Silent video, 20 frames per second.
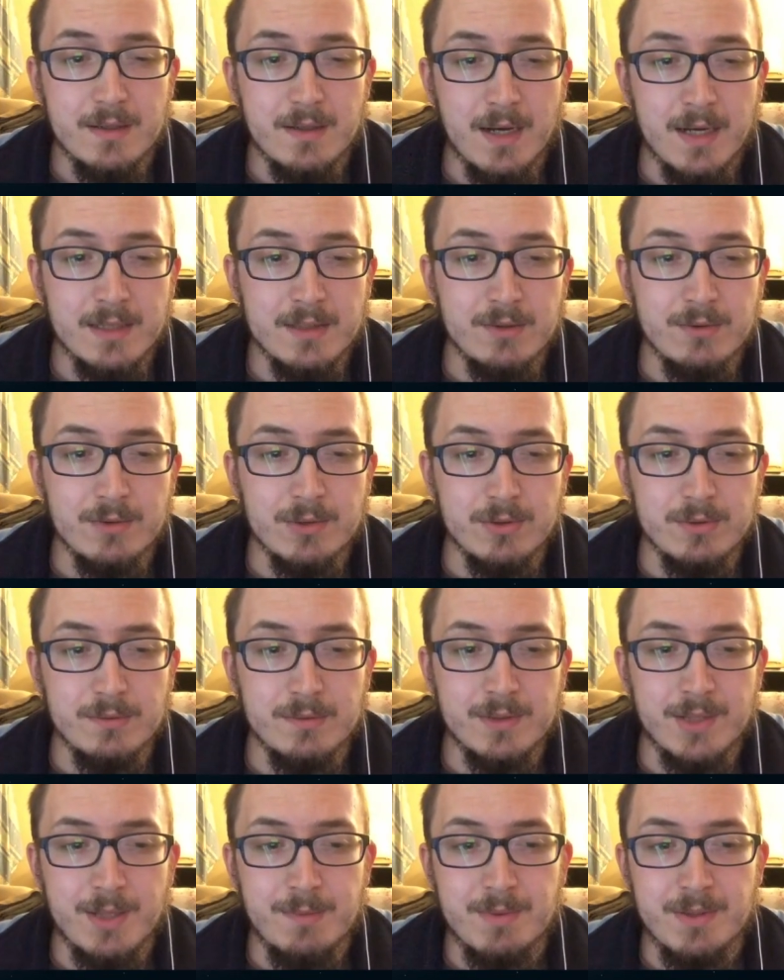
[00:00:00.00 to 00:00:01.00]
I know a
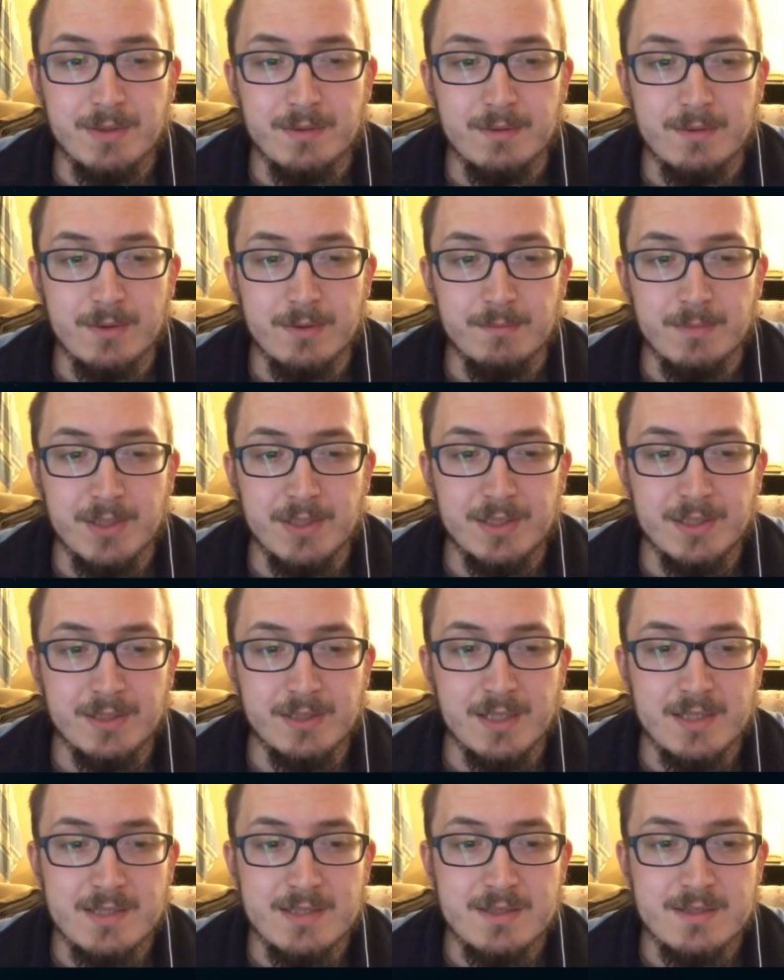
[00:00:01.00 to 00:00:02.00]
name in Romanian
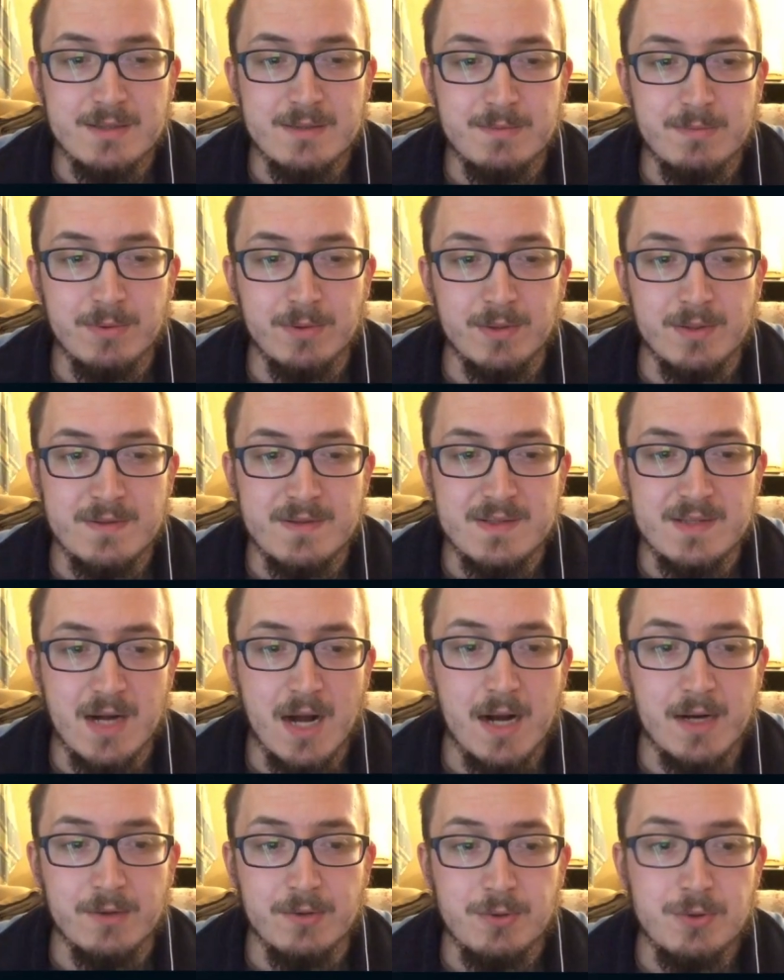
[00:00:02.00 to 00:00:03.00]
that's pronounced
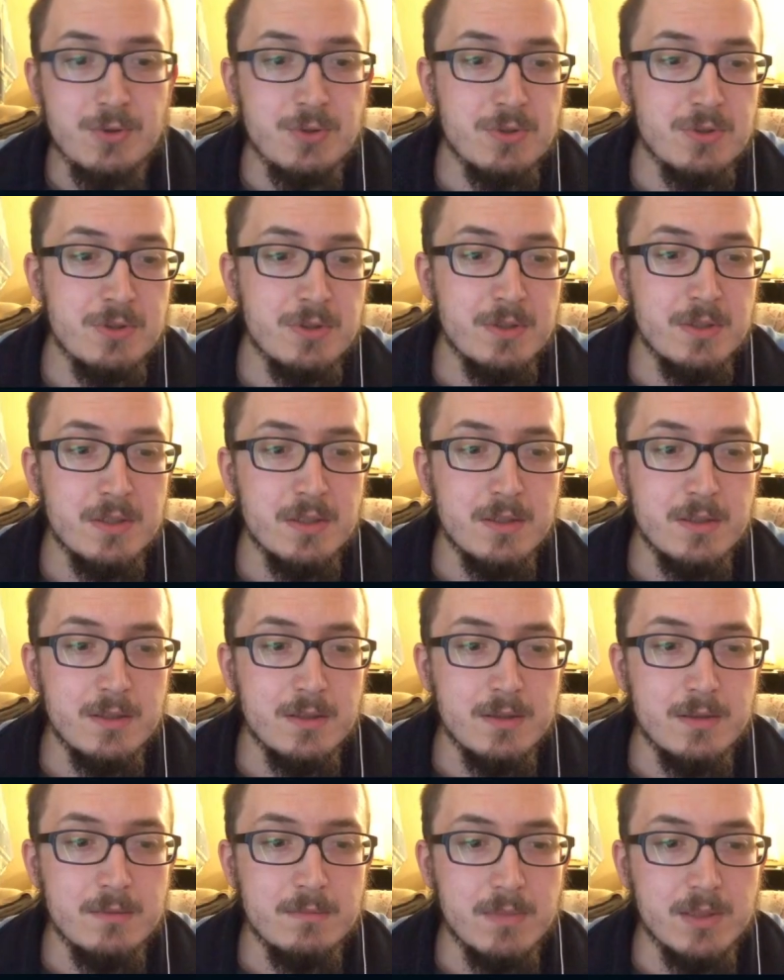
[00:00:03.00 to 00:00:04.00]
Dragos,
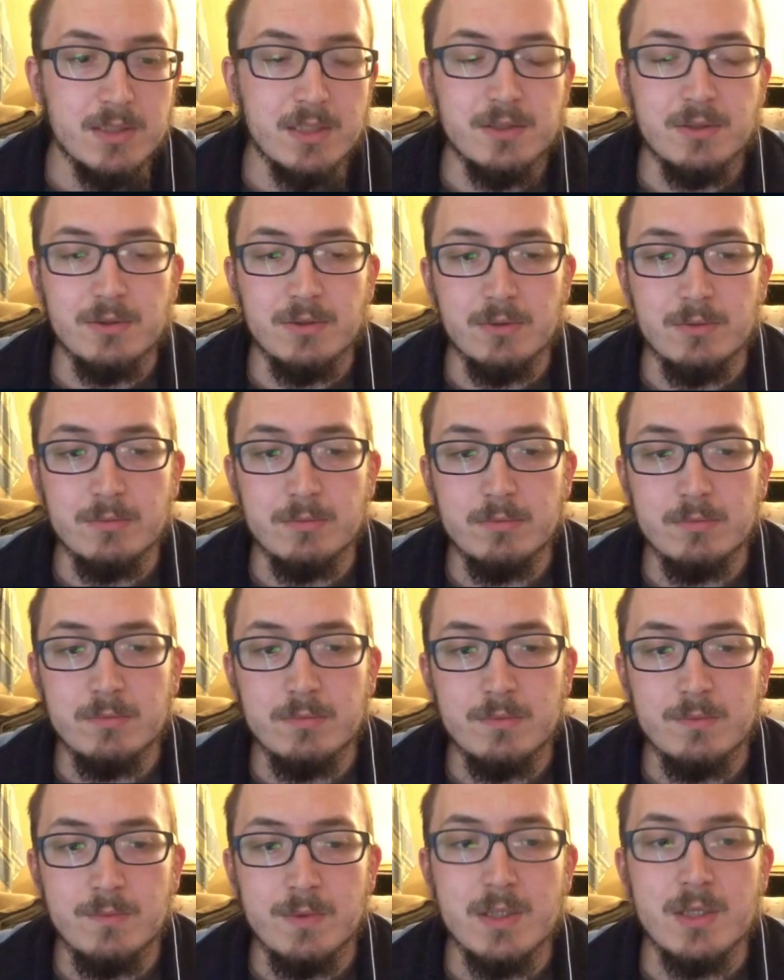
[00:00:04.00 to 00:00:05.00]
but I don't know.
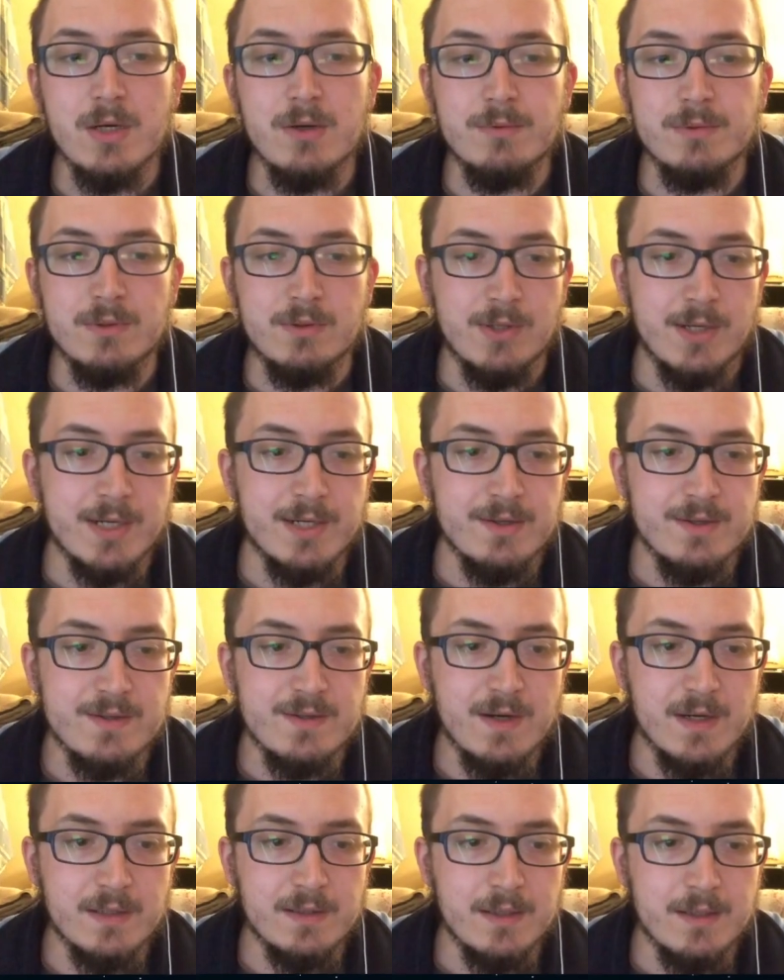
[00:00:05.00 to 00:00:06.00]
We'll go with Dragos
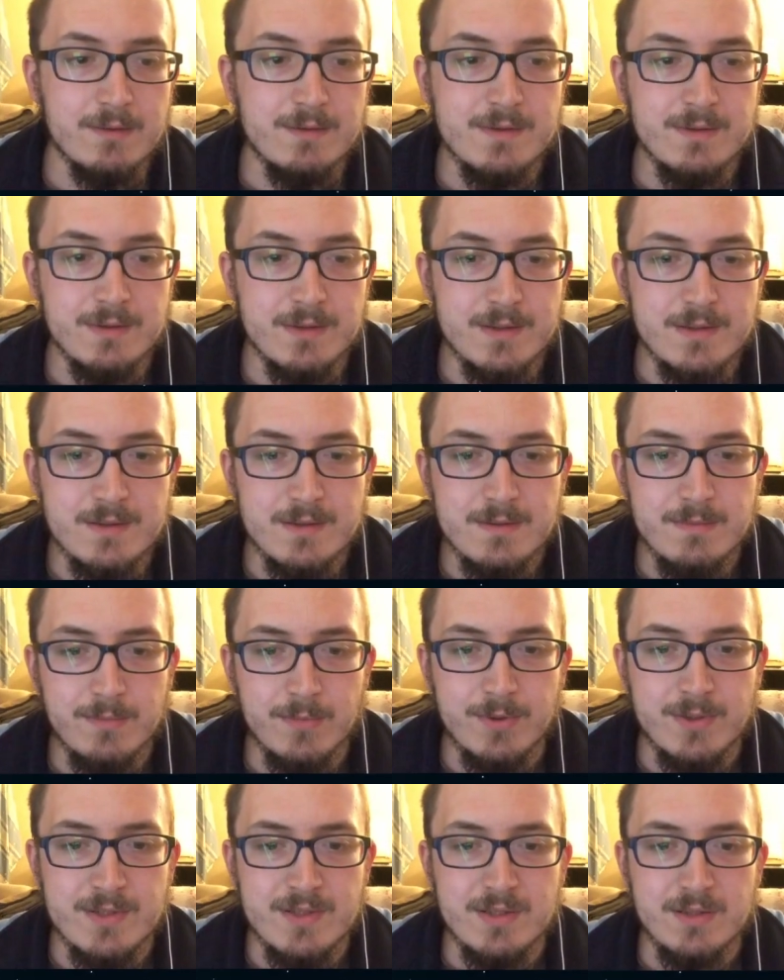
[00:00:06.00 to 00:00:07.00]
right now, so it's
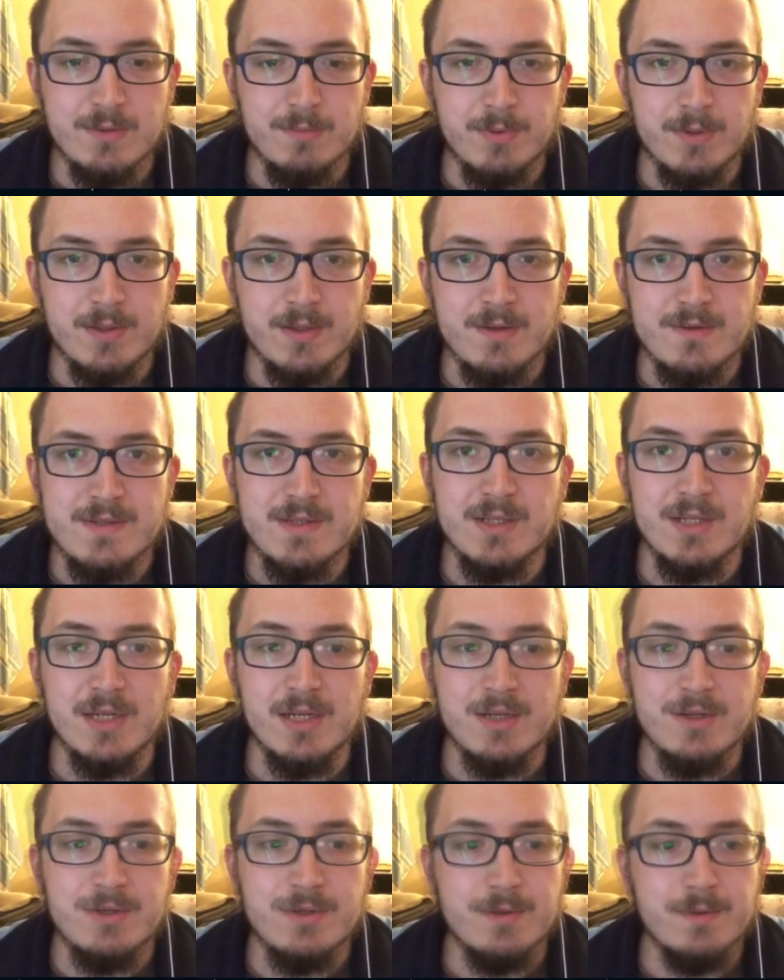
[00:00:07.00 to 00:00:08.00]
more easy to pronounce in
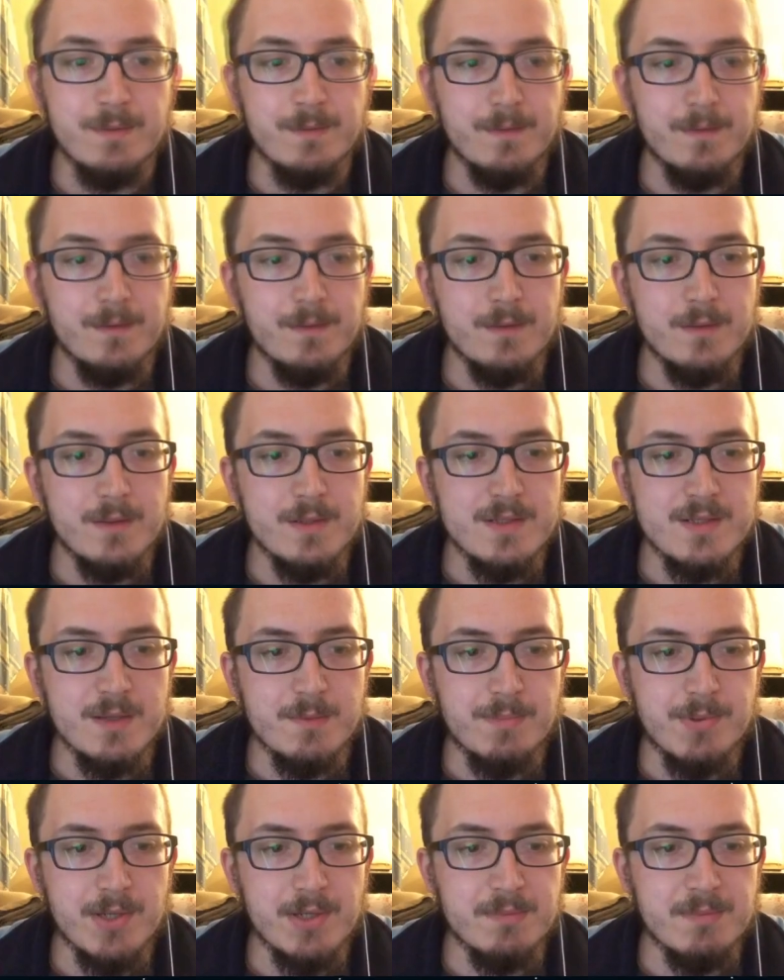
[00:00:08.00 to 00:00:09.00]
English. He's a
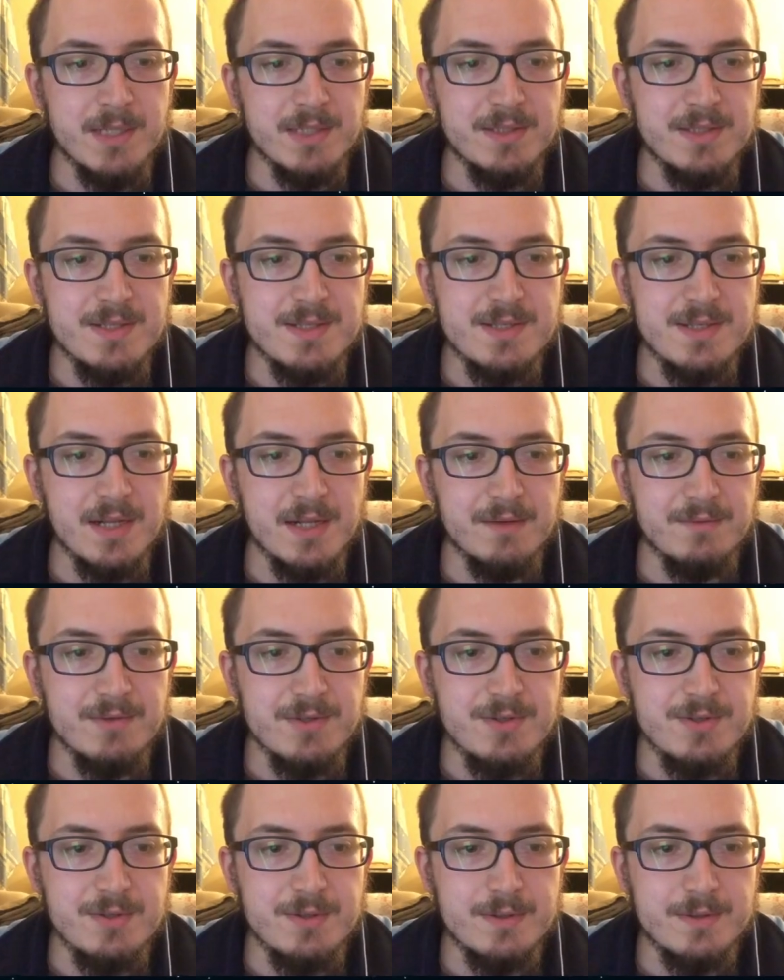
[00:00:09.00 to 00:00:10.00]
pragmatic
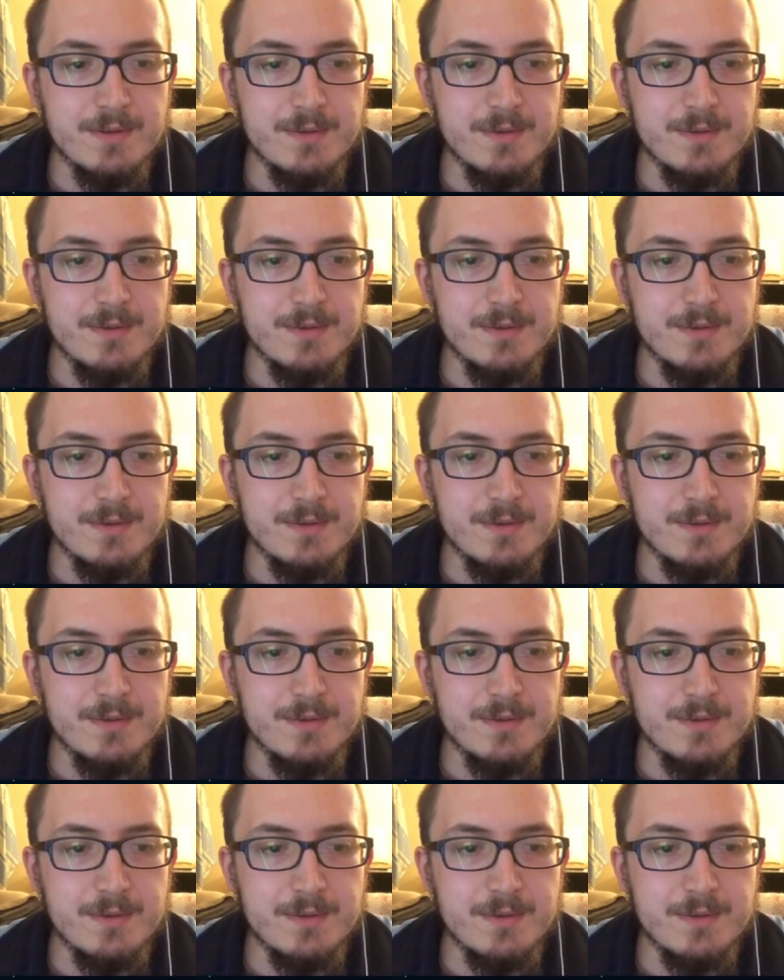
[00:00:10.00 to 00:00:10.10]
salvager.